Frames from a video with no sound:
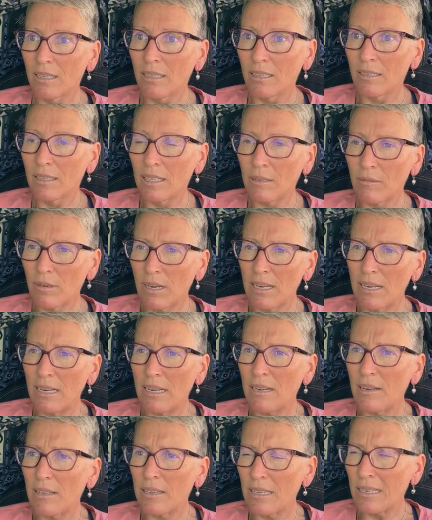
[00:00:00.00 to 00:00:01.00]
Like right
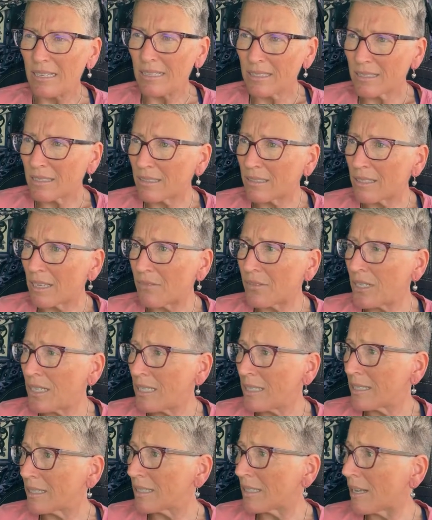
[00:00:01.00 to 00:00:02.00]
now, I think it's
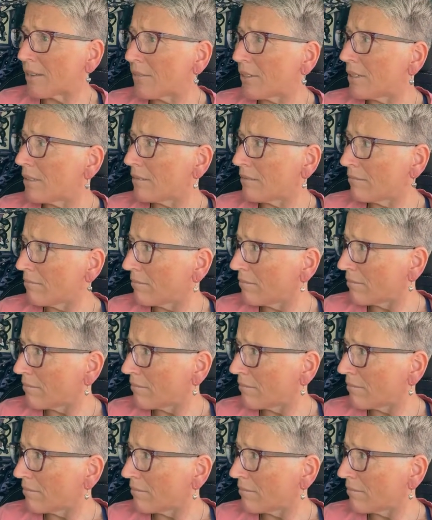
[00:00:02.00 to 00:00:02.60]
77,